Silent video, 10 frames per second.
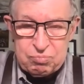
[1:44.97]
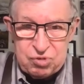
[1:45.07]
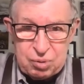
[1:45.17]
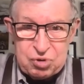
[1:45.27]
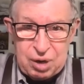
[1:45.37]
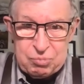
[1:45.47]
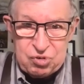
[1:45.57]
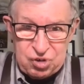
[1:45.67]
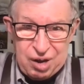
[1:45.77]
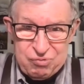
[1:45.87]
sometimes
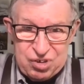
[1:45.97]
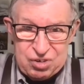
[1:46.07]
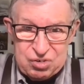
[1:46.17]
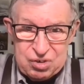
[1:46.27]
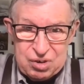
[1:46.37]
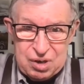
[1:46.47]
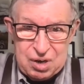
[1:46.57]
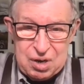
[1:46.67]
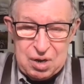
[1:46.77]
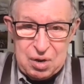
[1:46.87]
it's obvious,
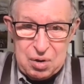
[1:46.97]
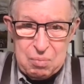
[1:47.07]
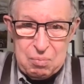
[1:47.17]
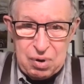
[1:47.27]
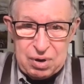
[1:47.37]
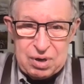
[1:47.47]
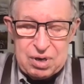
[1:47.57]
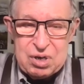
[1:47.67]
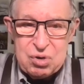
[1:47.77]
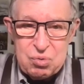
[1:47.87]
but
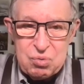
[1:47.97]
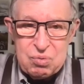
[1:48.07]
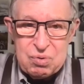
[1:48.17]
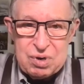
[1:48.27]
you